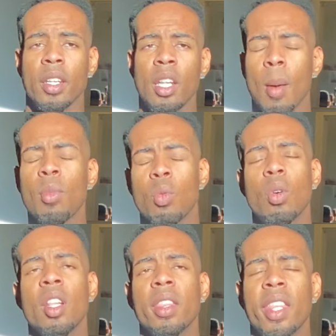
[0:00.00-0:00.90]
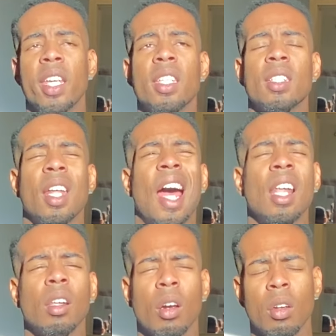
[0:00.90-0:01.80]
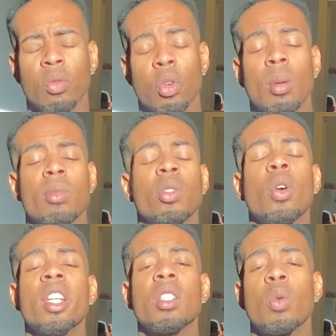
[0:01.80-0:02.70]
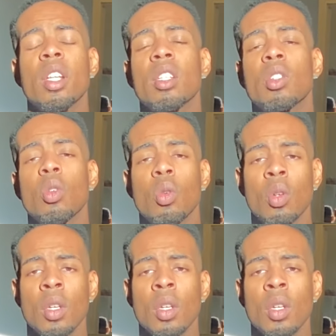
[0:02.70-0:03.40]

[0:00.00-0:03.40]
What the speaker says: the number one things that I learned from 2022,